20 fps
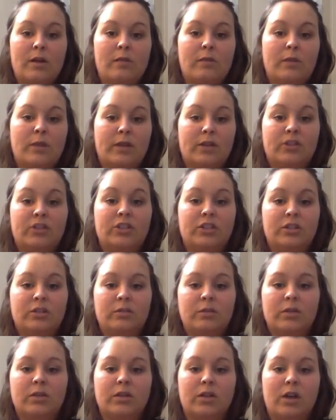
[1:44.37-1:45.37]
where she
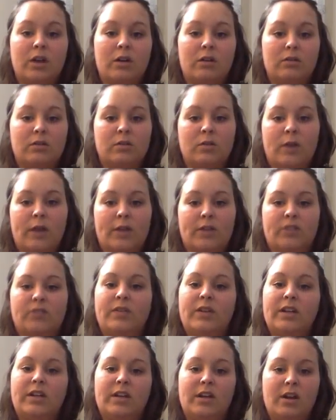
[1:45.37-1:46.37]
would go to watch
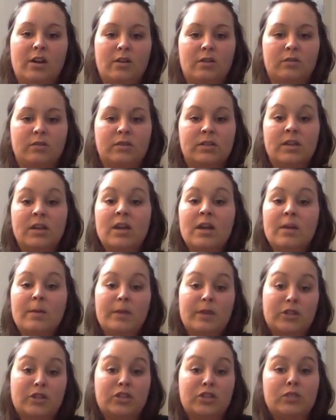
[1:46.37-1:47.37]
videos
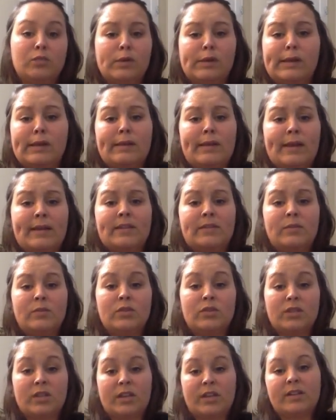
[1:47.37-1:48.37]
because she really likes
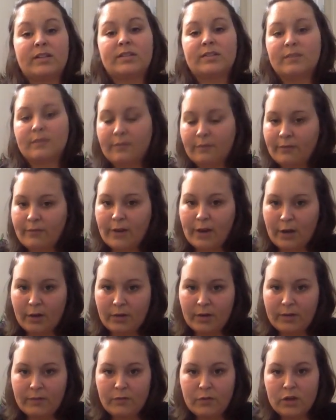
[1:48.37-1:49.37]
music and is
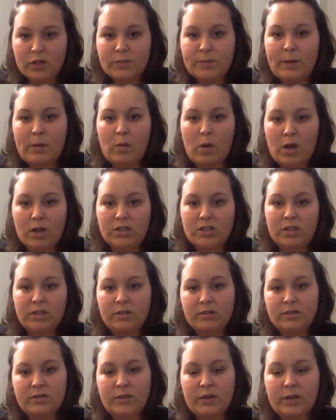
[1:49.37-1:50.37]
very enforced by
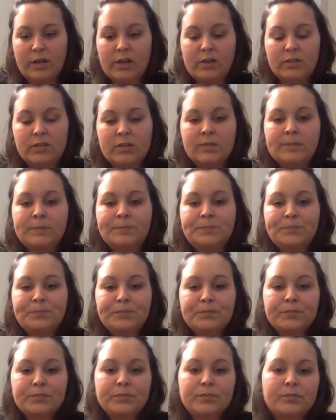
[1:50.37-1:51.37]
watching those videos.
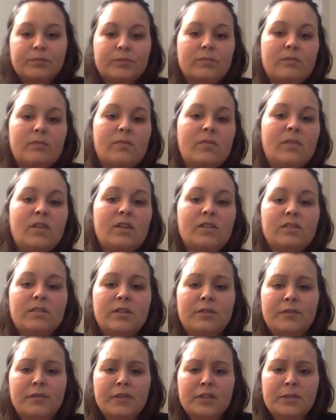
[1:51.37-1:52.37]

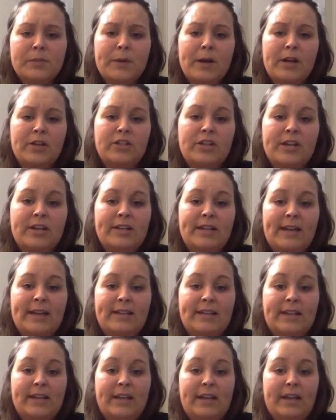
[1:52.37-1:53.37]
So for this project, I
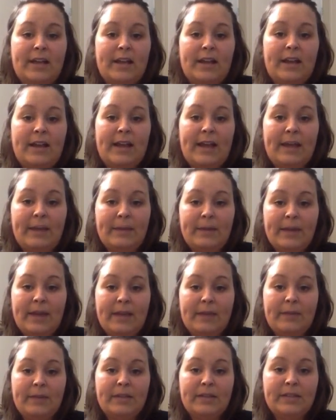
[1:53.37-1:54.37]
did an
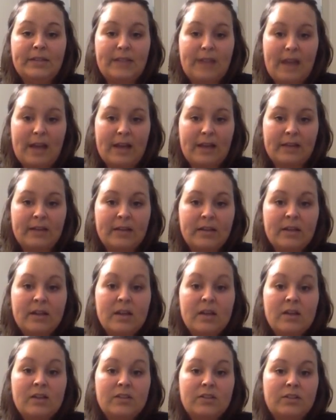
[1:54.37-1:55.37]
A-B design.
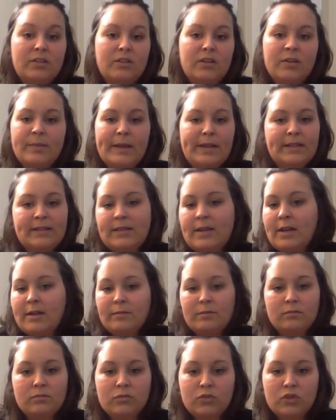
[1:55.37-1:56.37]
So during
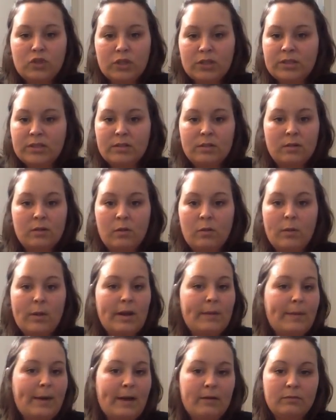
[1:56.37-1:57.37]
baseline, just
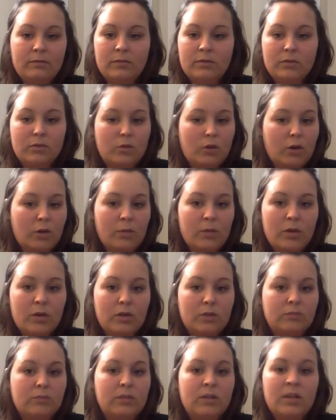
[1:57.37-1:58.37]
went about
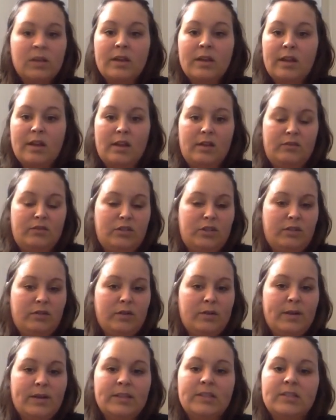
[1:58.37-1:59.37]
normal. If she
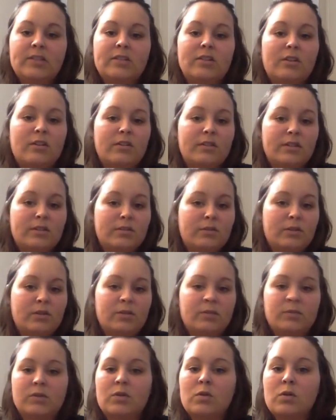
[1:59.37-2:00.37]
requested to go to these
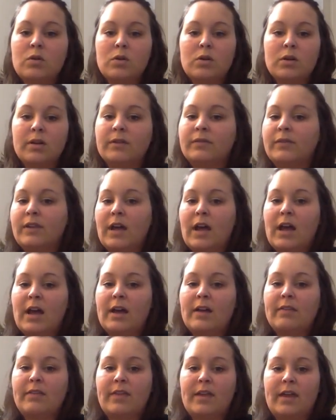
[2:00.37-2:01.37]
rooms, cool. If
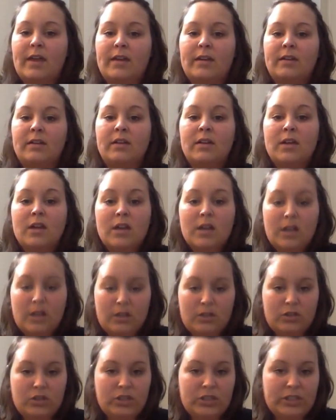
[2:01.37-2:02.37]
not, then
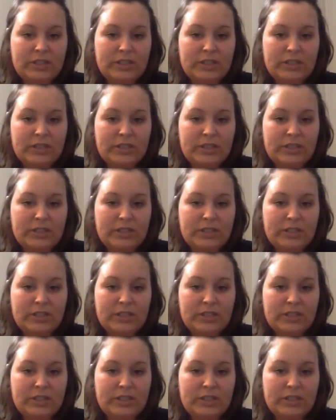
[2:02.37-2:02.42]
she